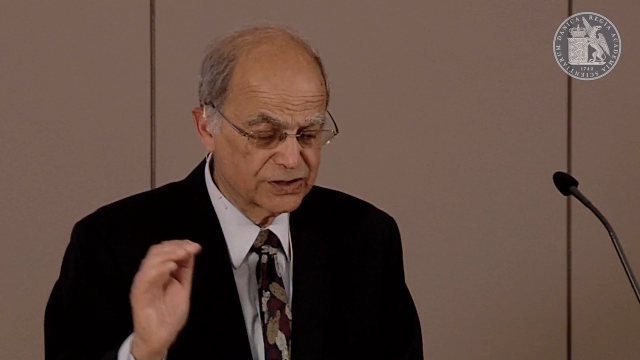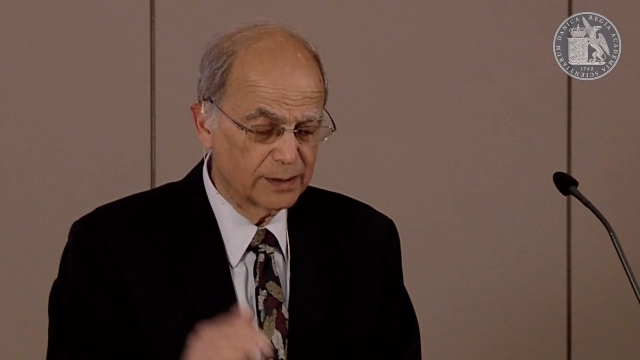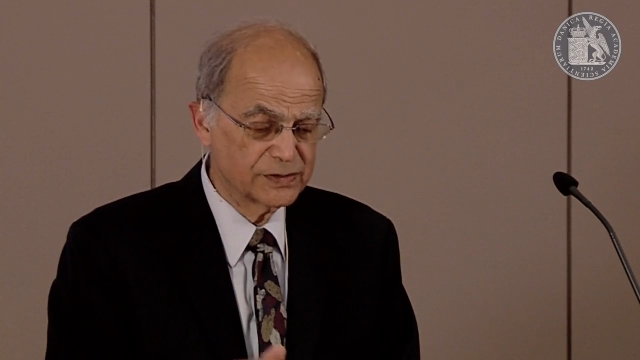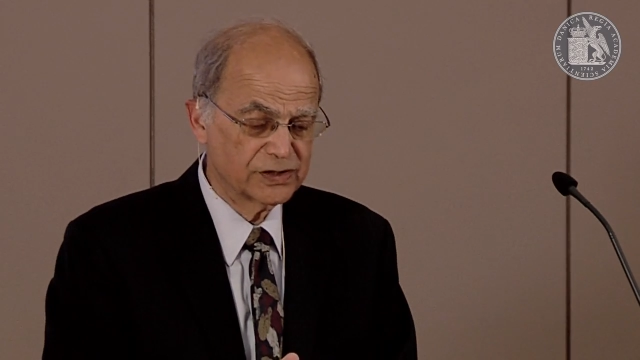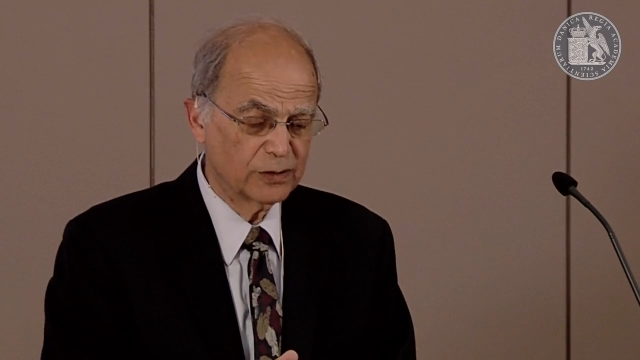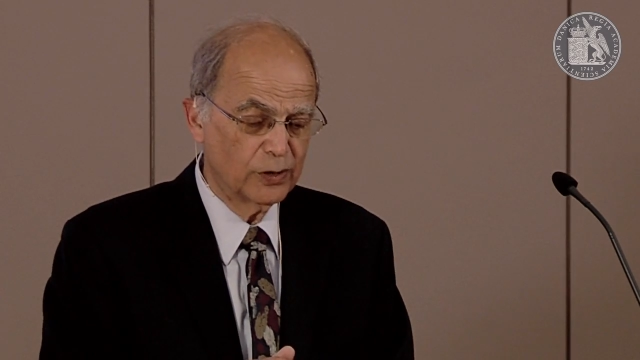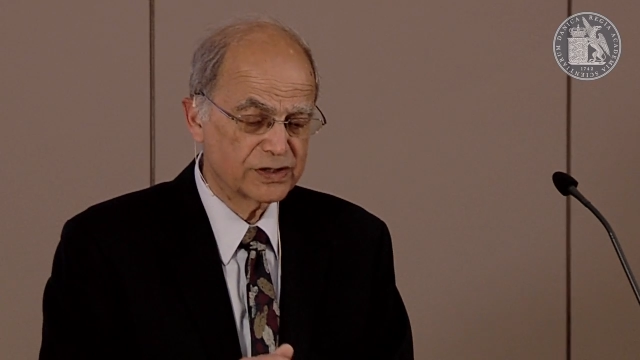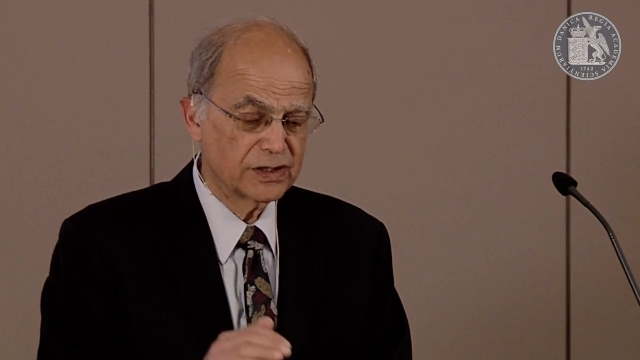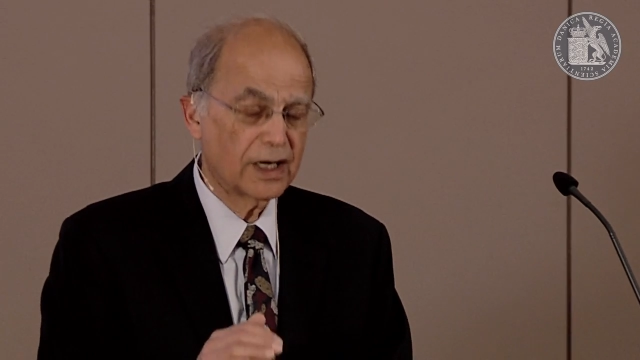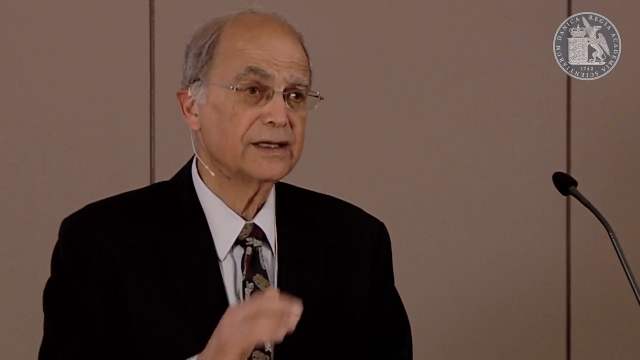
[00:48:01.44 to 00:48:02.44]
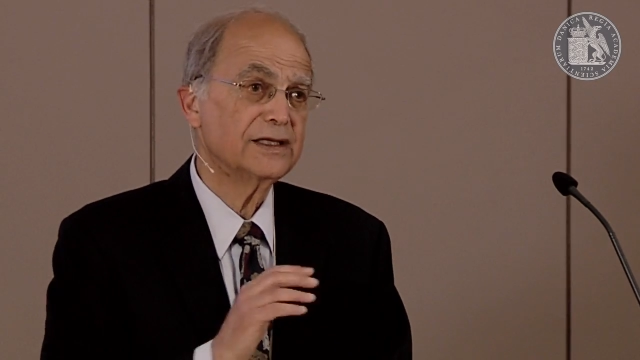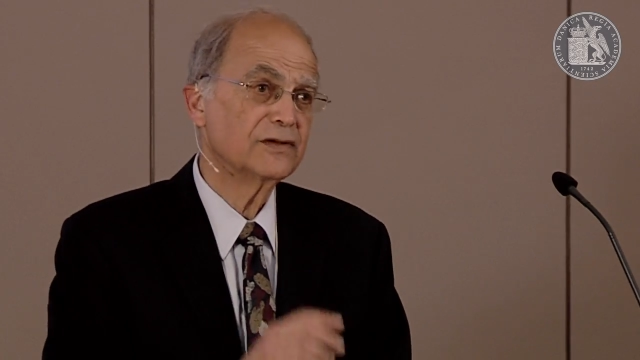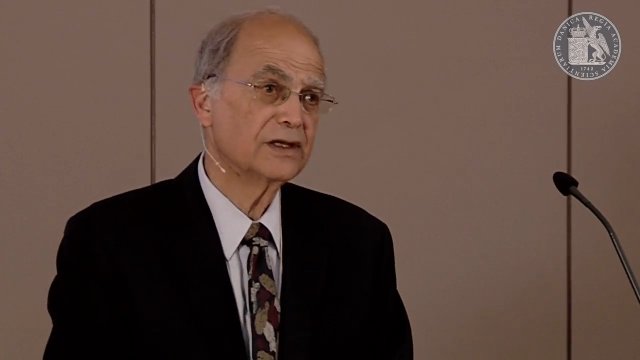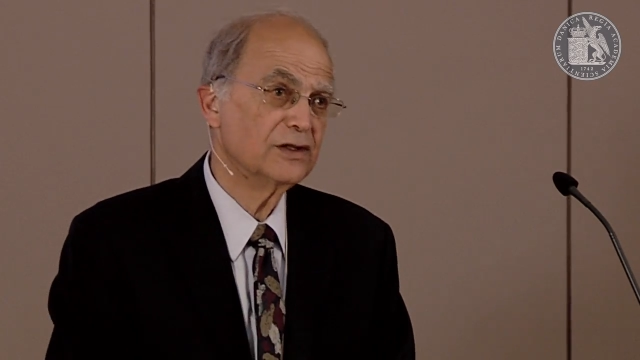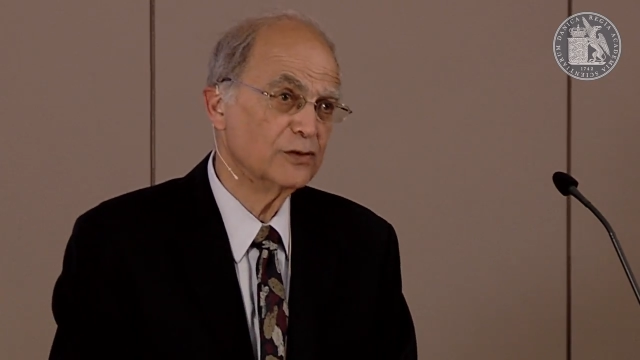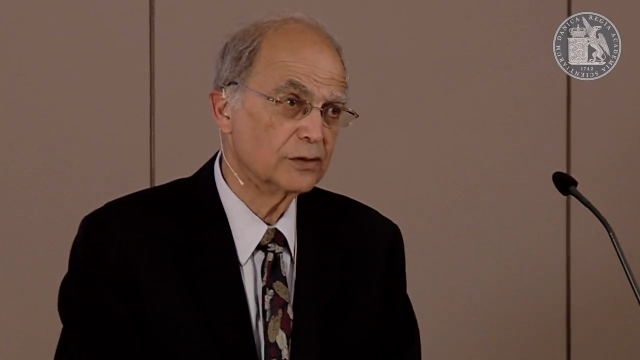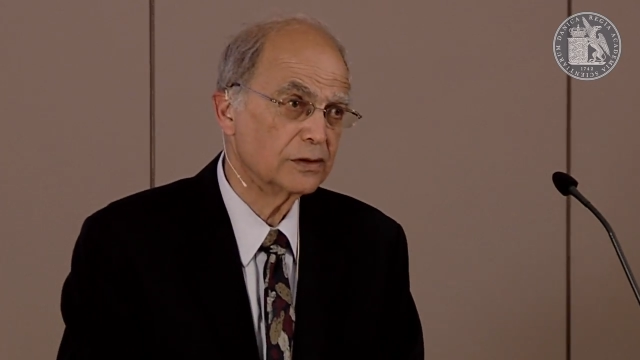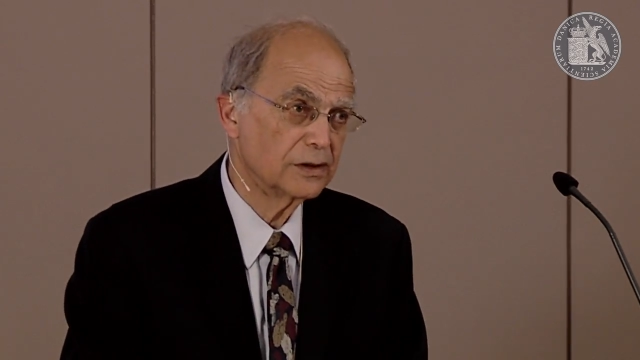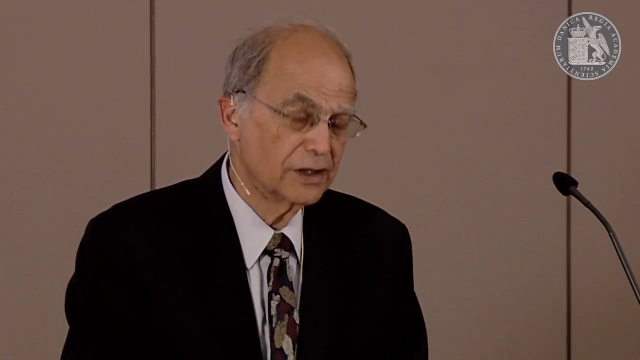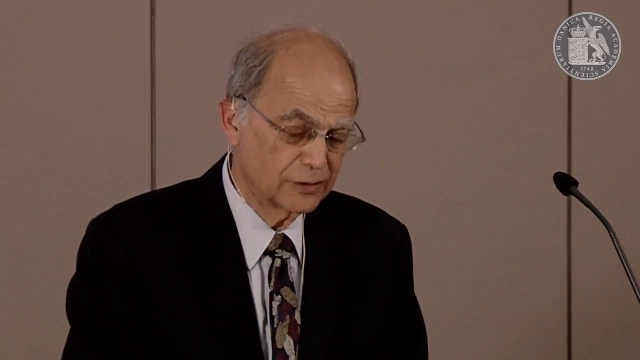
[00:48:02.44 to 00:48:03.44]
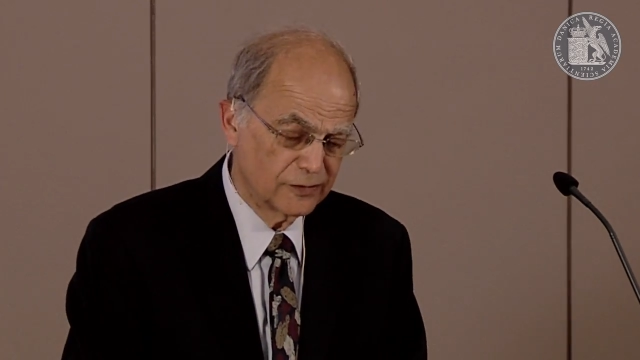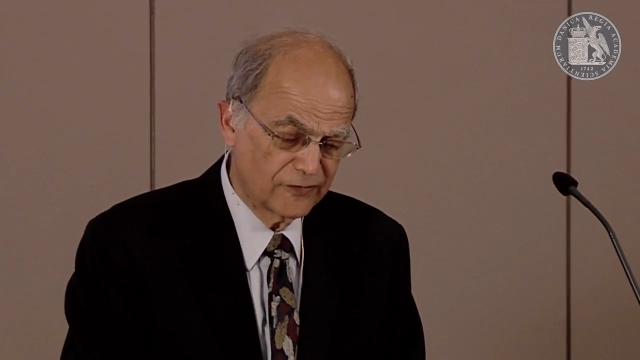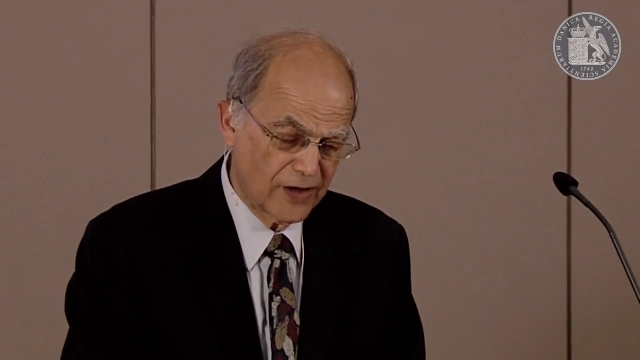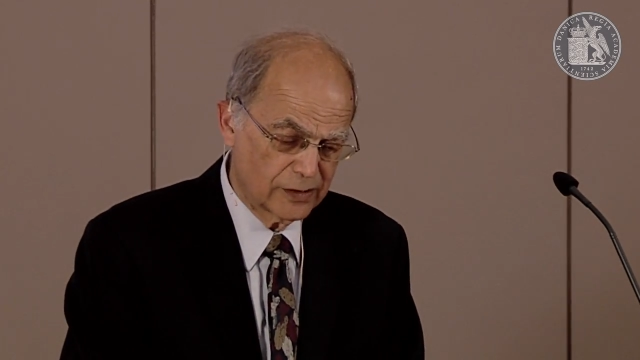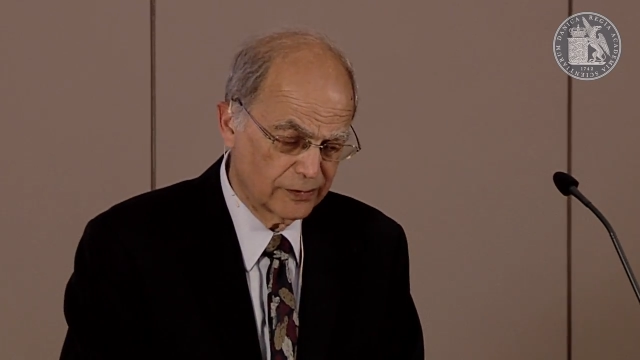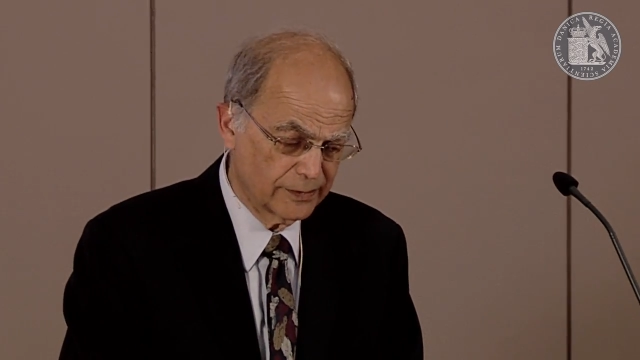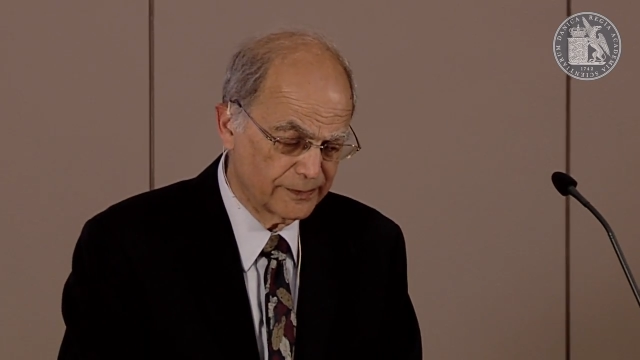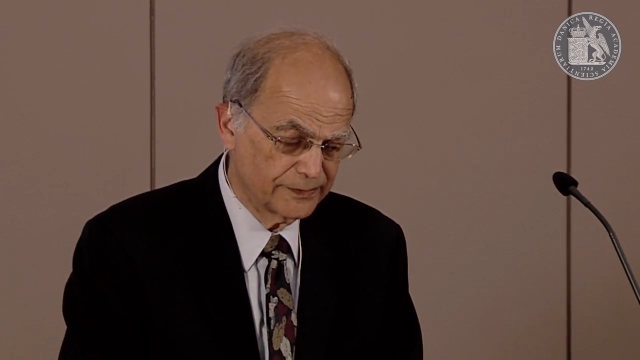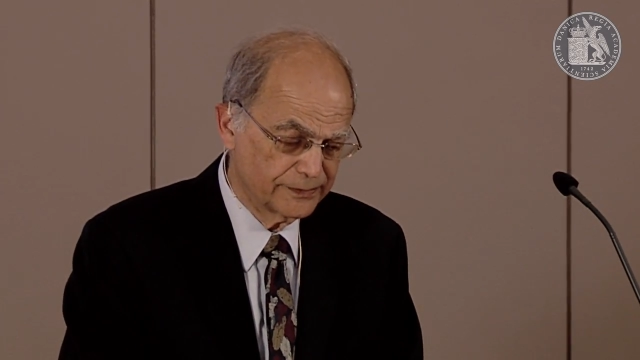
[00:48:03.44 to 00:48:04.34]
jumps in which not even a Newton could follow them.